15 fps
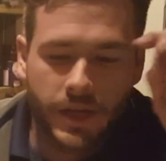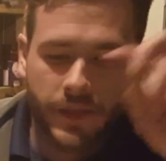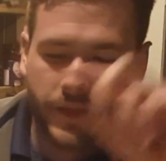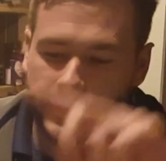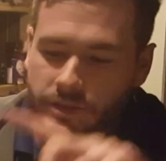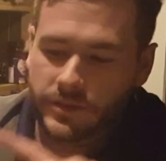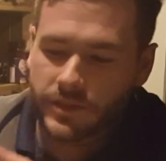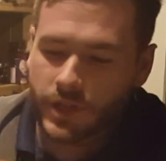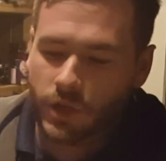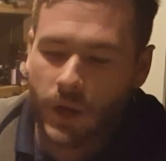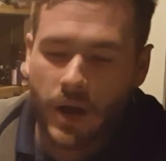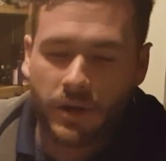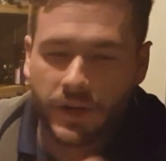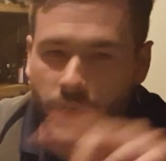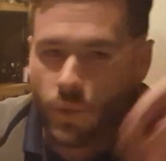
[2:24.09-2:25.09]
This is the
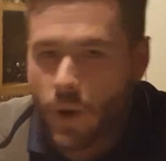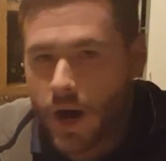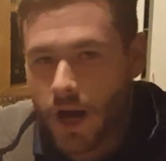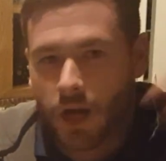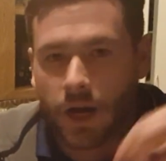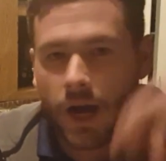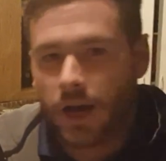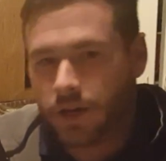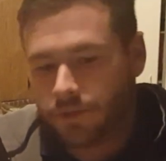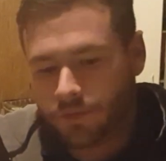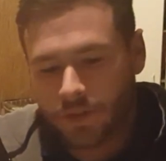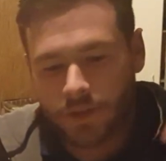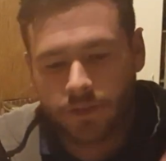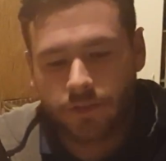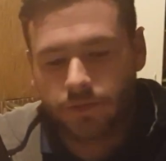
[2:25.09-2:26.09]
grounding wire out of
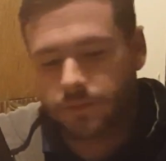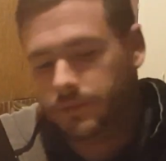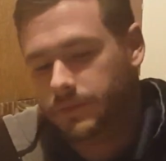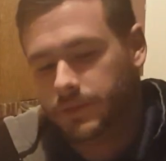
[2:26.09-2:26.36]
it.